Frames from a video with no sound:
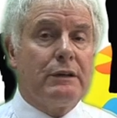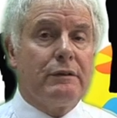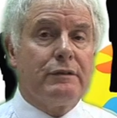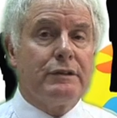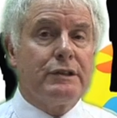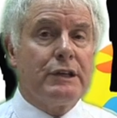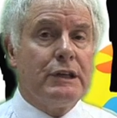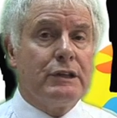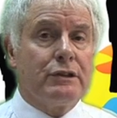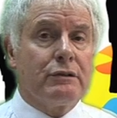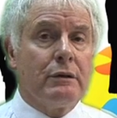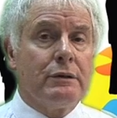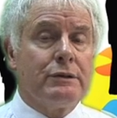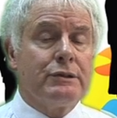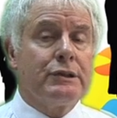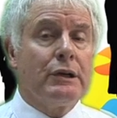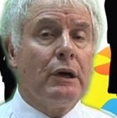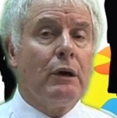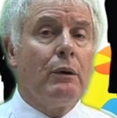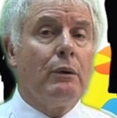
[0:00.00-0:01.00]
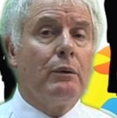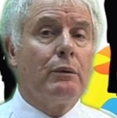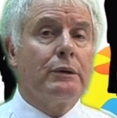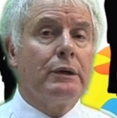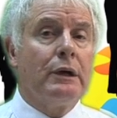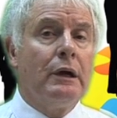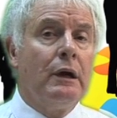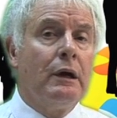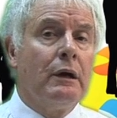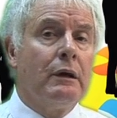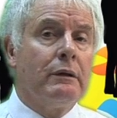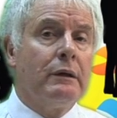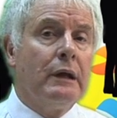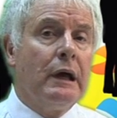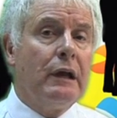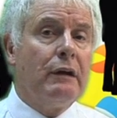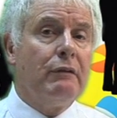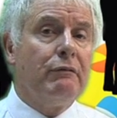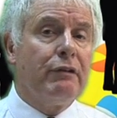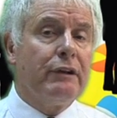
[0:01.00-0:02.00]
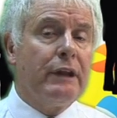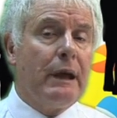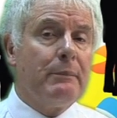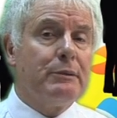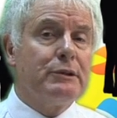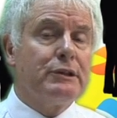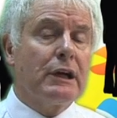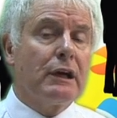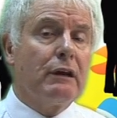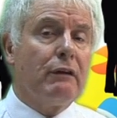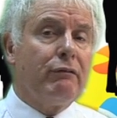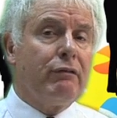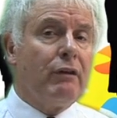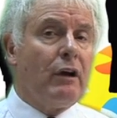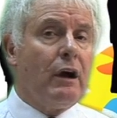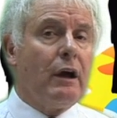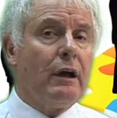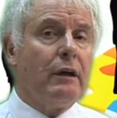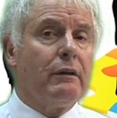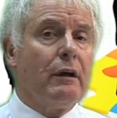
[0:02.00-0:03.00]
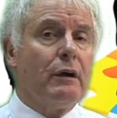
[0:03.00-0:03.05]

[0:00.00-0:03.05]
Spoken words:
of the seats are unsold, then for that particular flight,